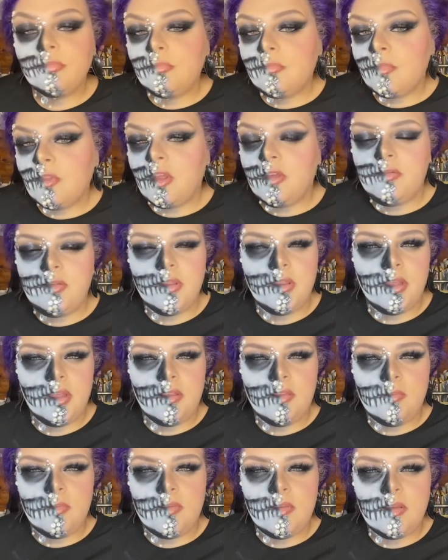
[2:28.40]
I feel like
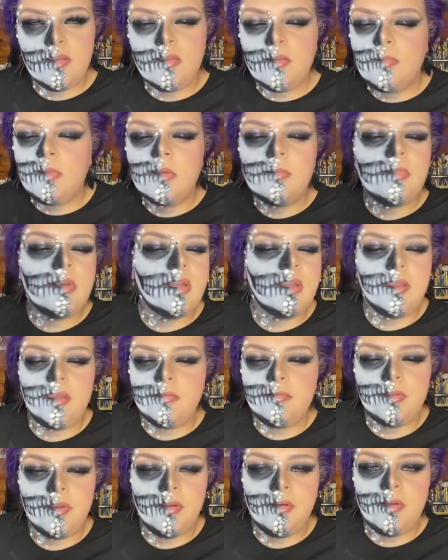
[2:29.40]
it's missing something, but I
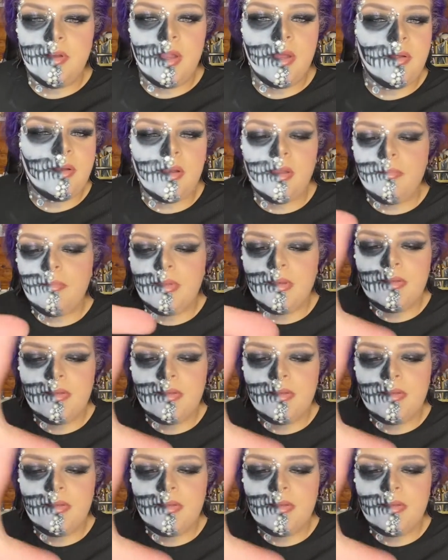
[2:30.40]
can't figure it out, and I've been